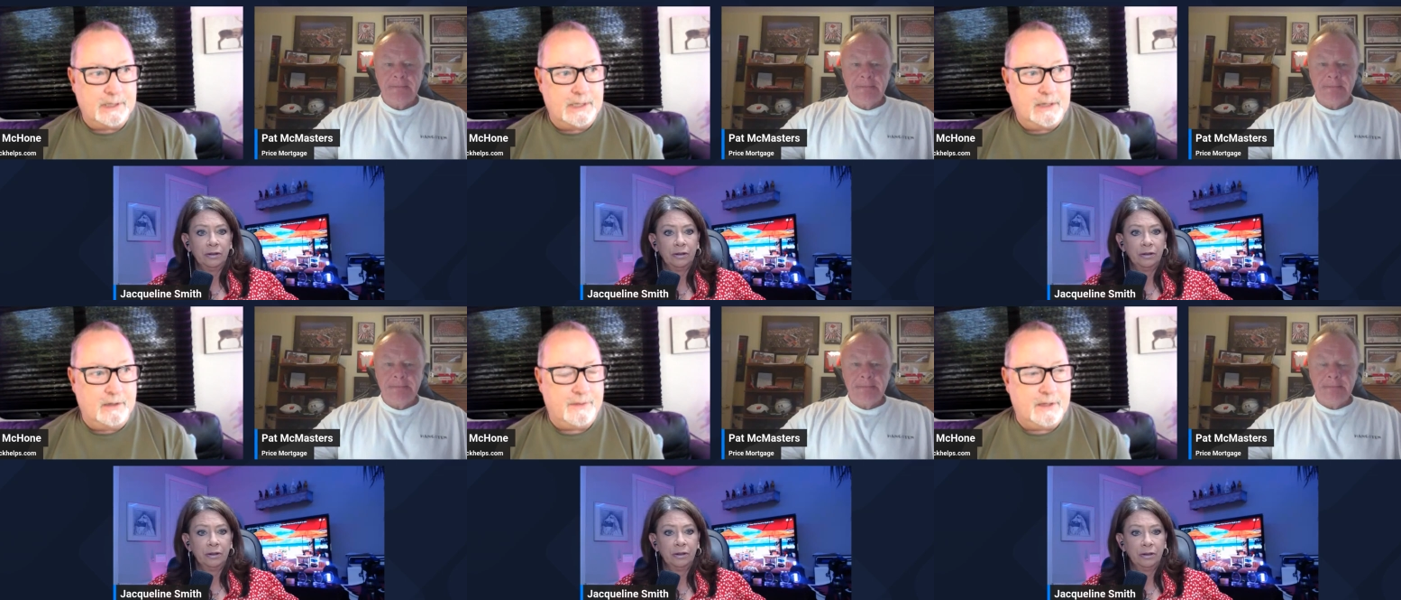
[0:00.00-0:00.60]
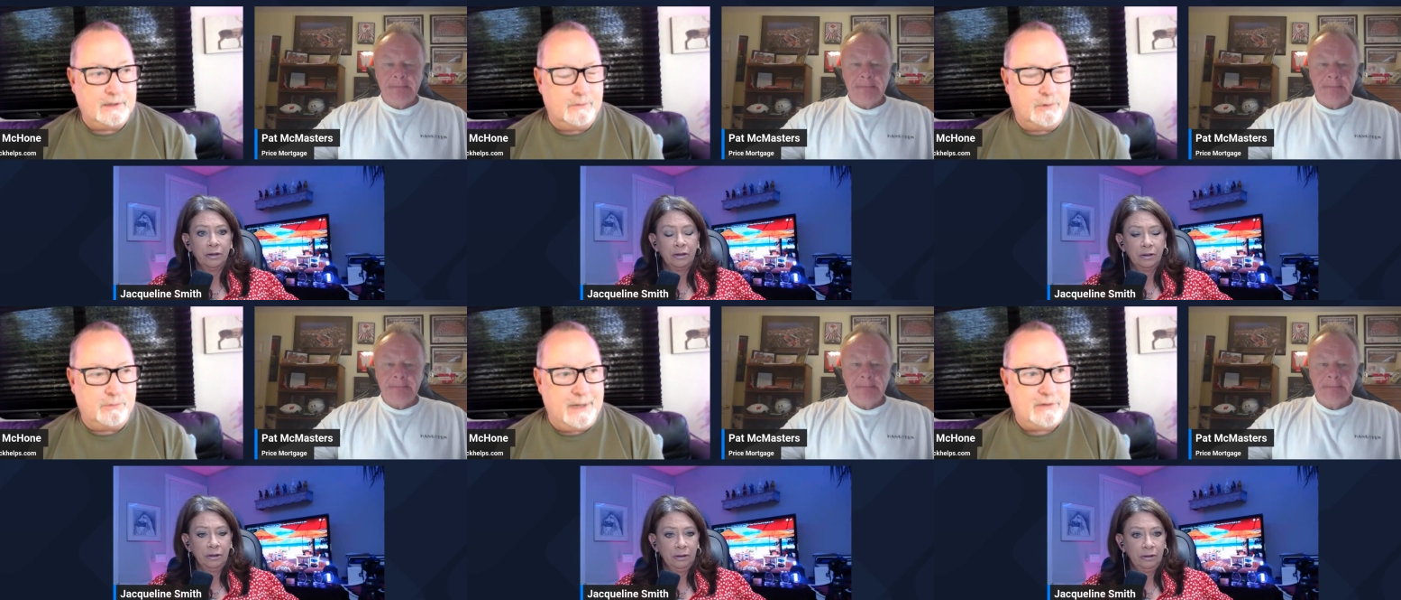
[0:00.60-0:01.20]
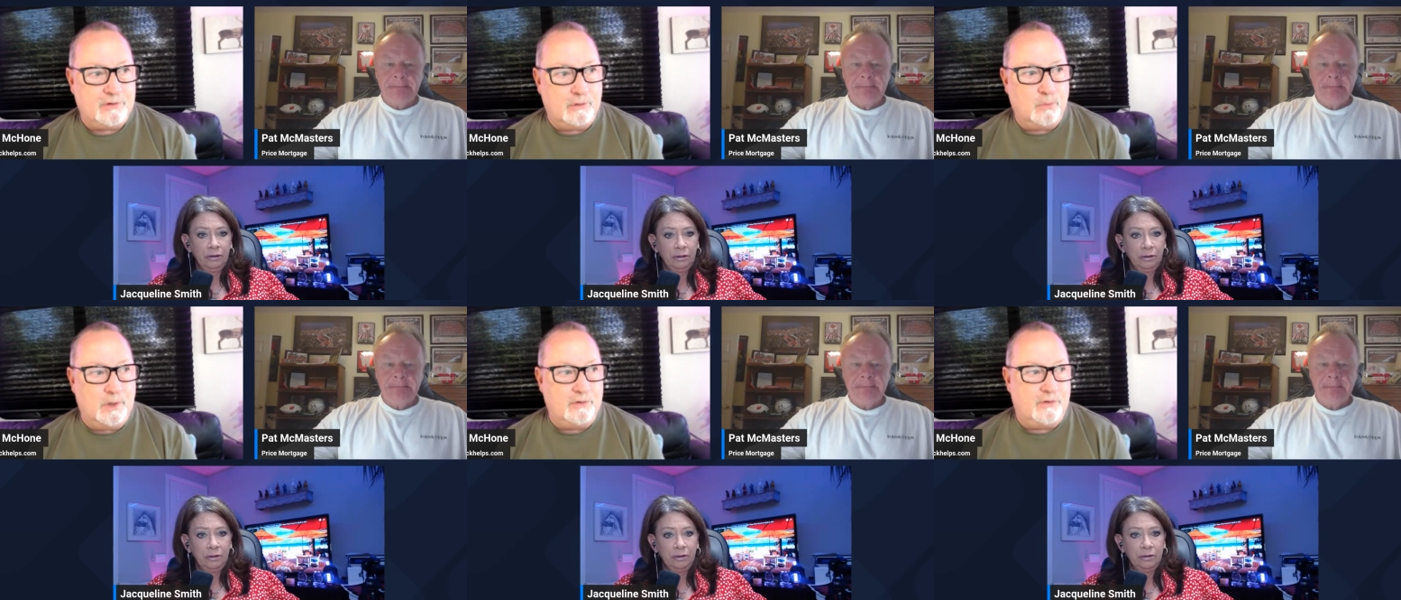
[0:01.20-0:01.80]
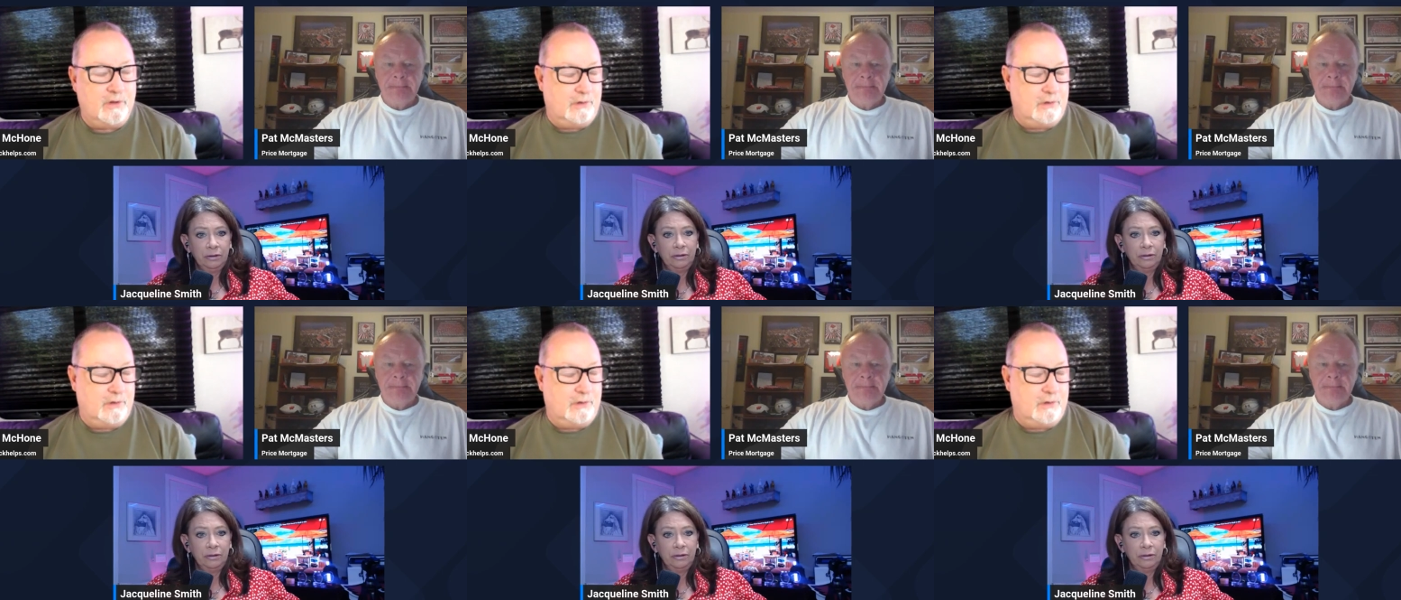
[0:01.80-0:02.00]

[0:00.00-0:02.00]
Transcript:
Speaker 1: then the other thing that was mentioned was